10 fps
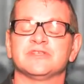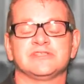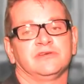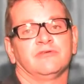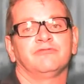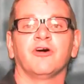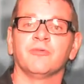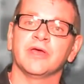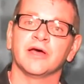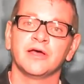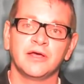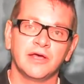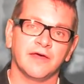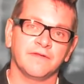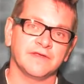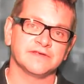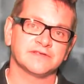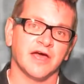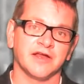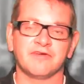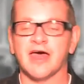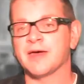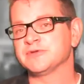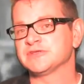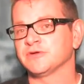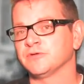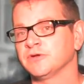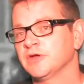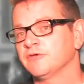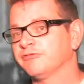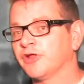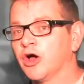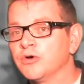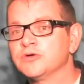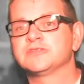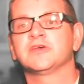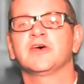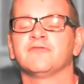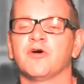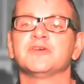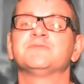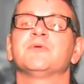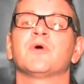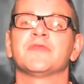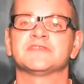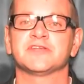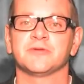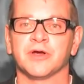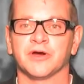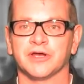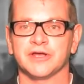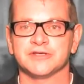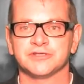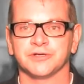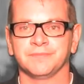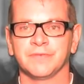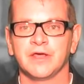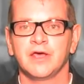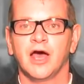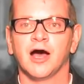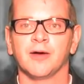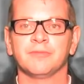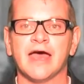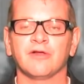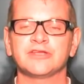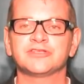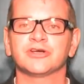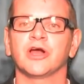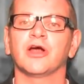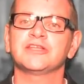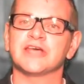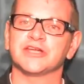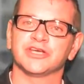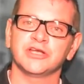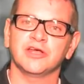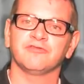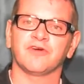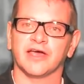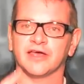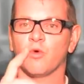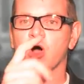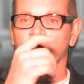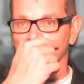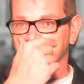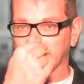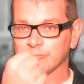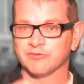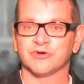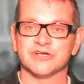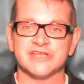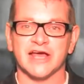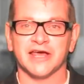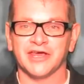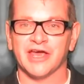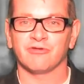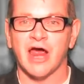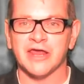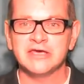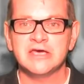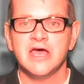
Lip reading: and xenophobia, and these kind of ebbs and flows have always been with us in American history. Now let's turn our attention, if I can walk off camera for a second and get ready,